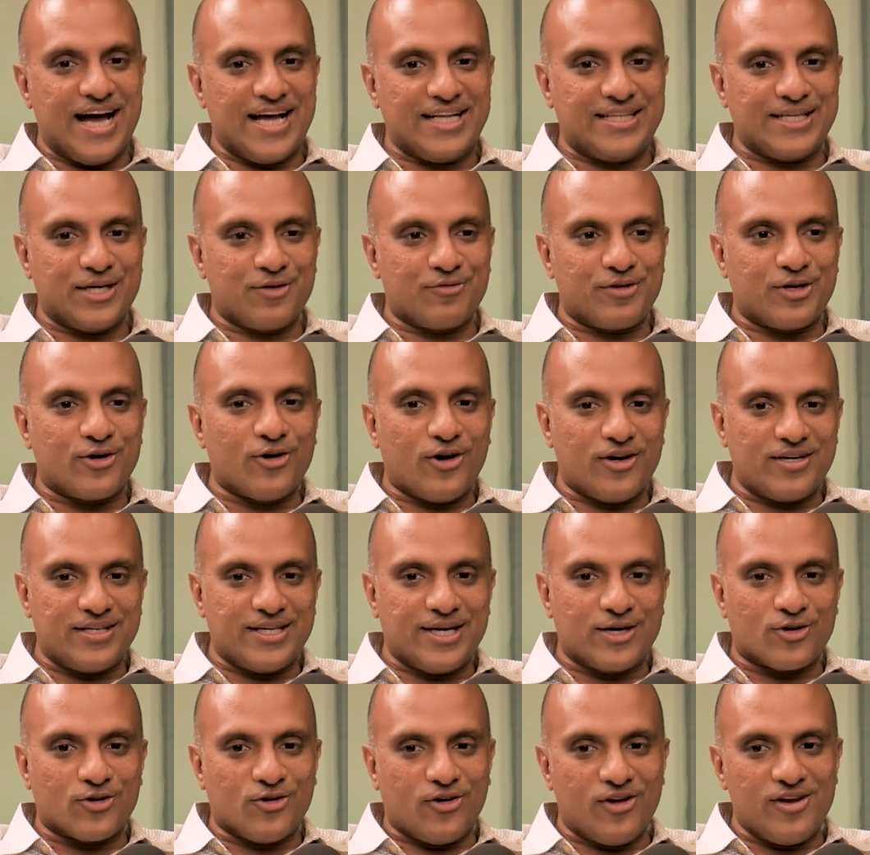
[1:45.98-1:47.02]
I think we got
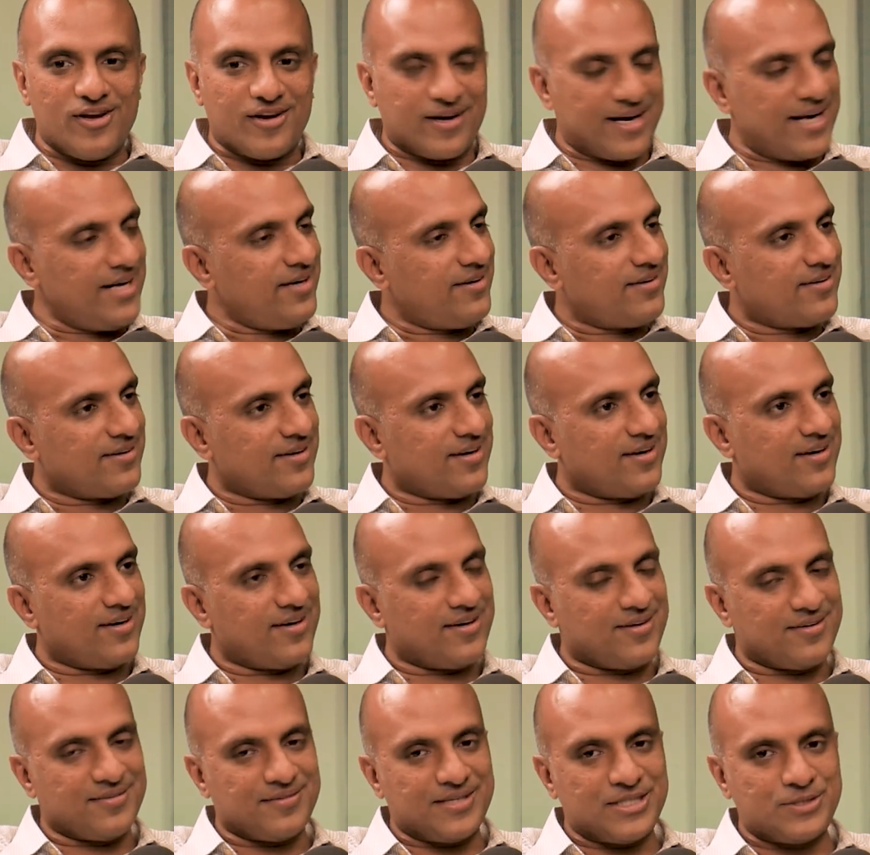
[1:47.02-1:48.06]
that call right,
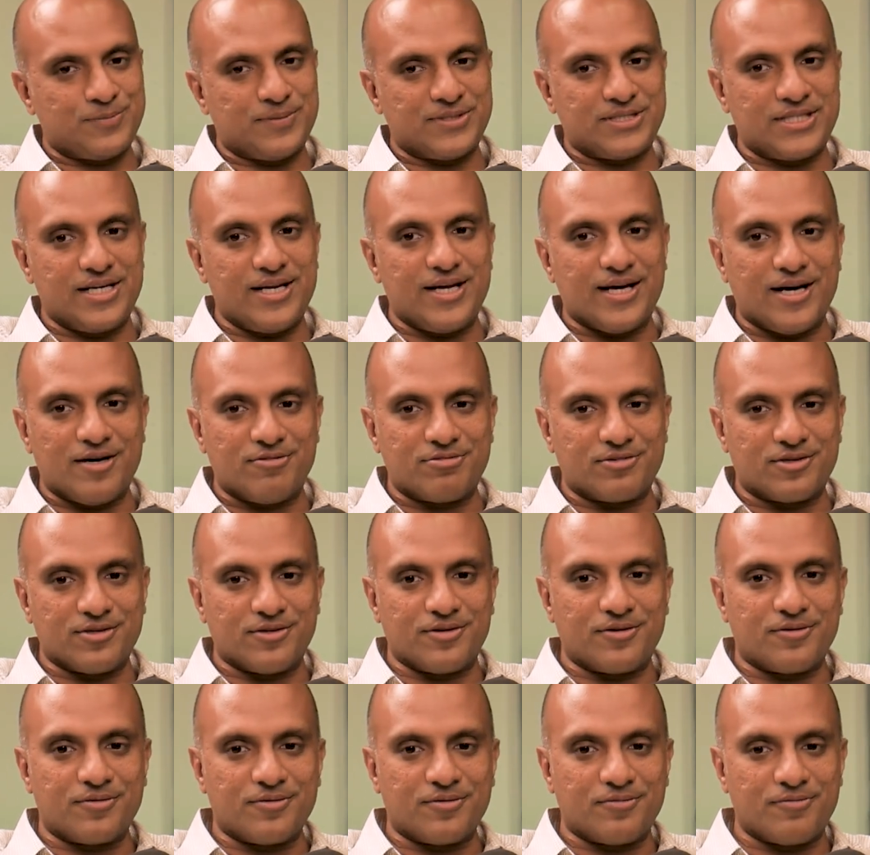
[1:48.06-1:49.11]
especially
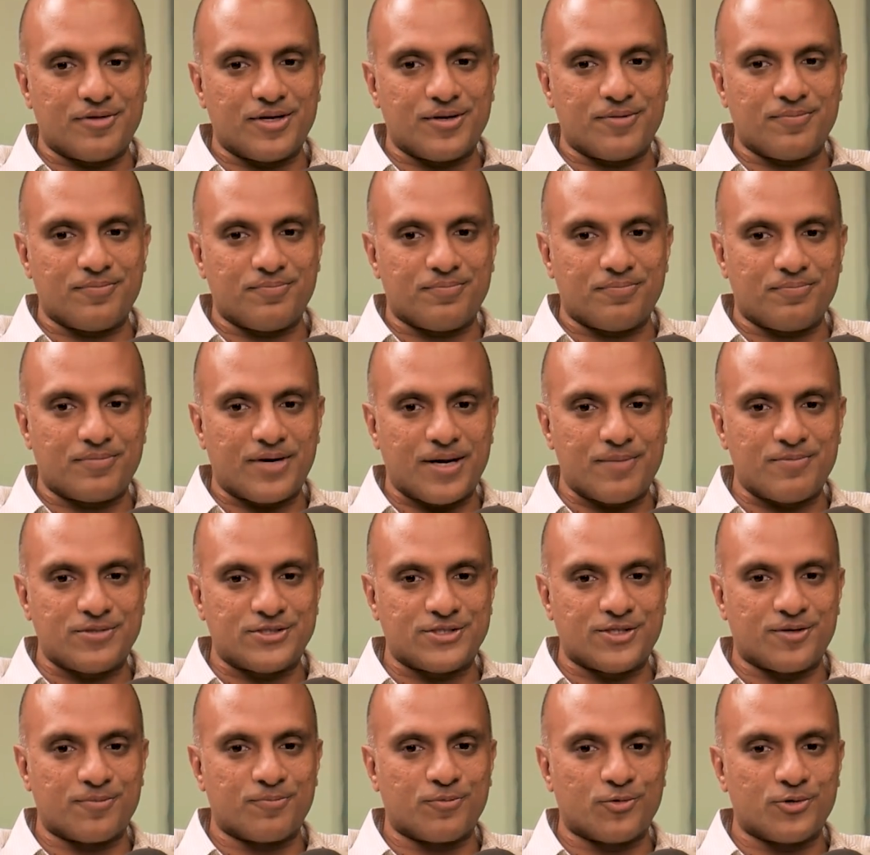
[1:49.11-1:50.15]
after when Prime
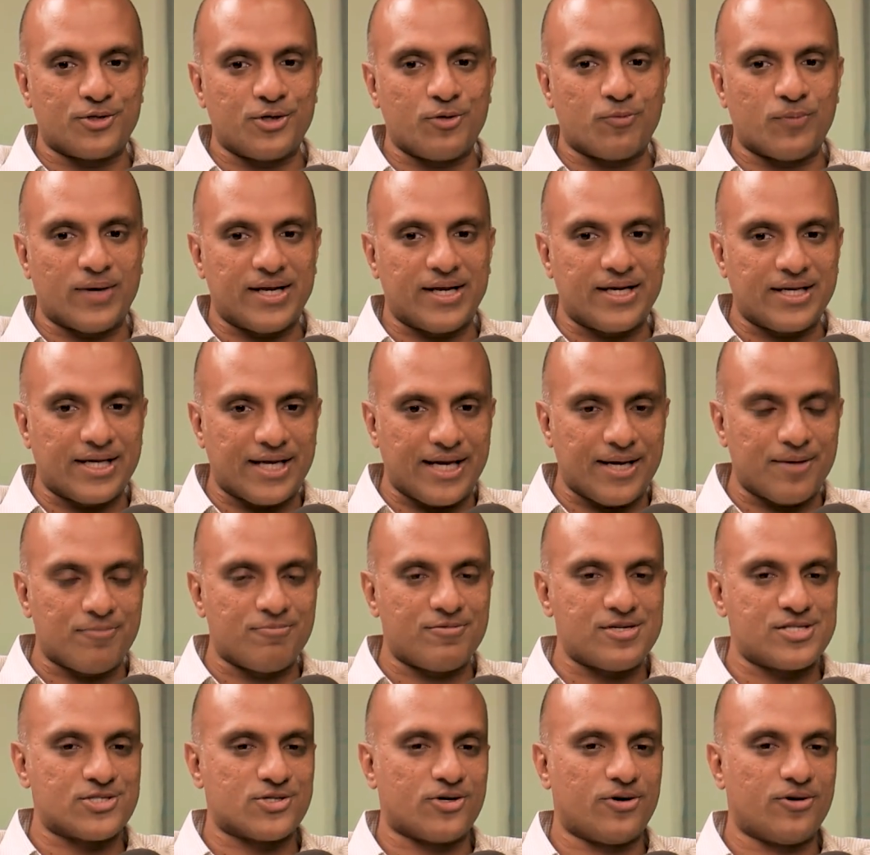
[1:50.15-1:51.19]
Minister Modi 1 came,
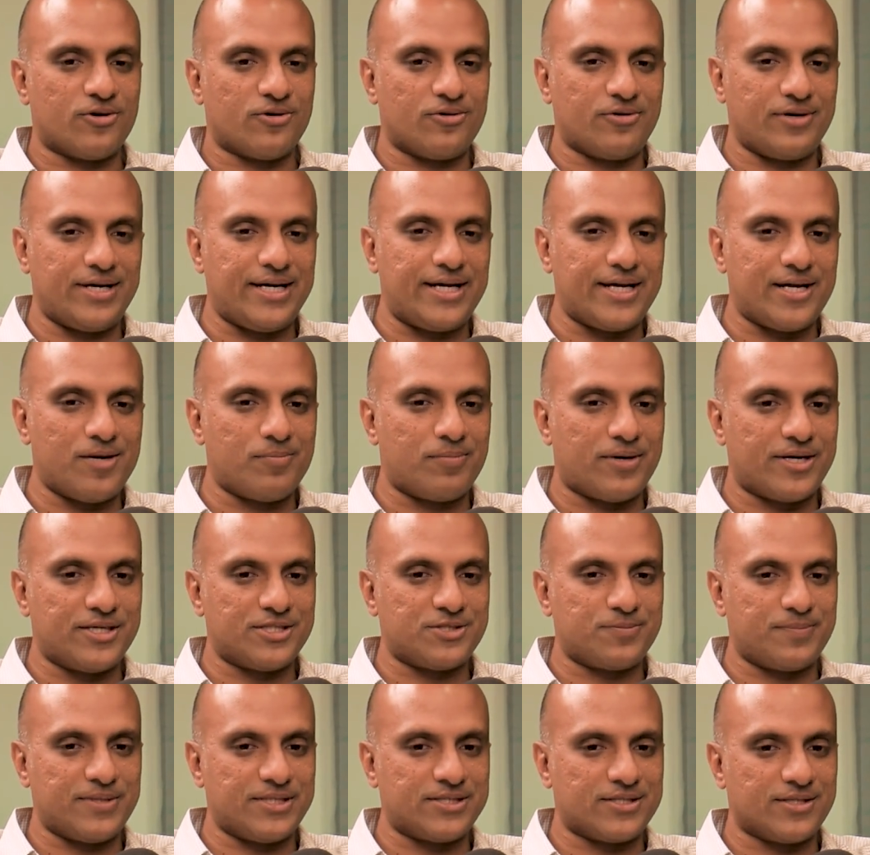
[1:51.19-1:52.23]
we saw retail
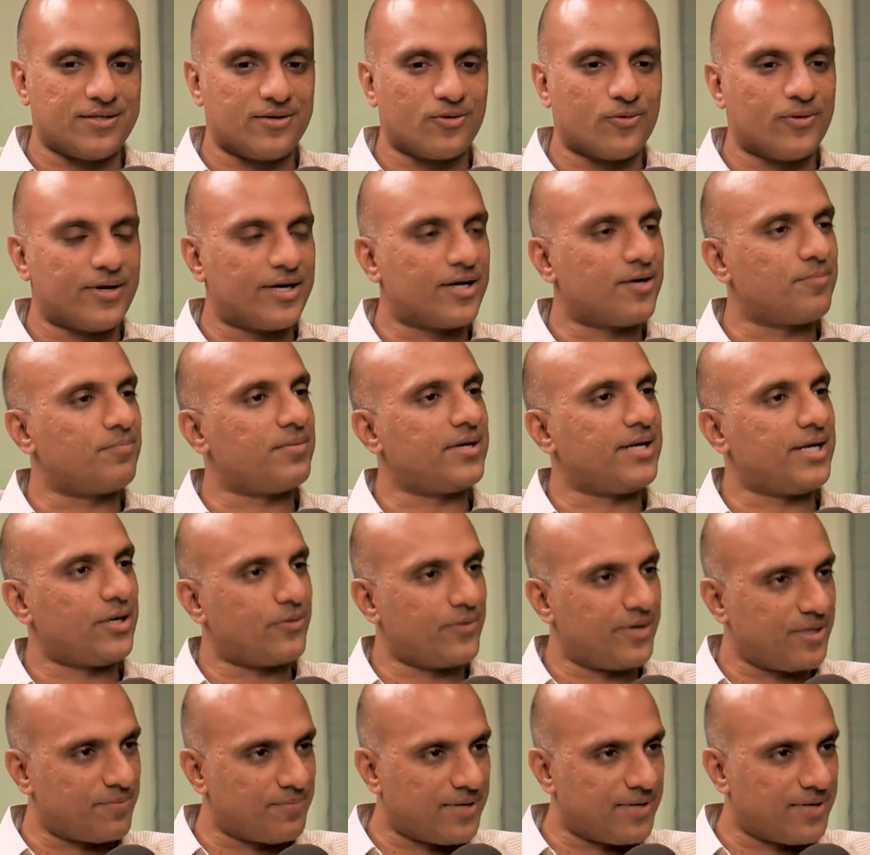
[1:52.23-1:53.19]
participation going up in equity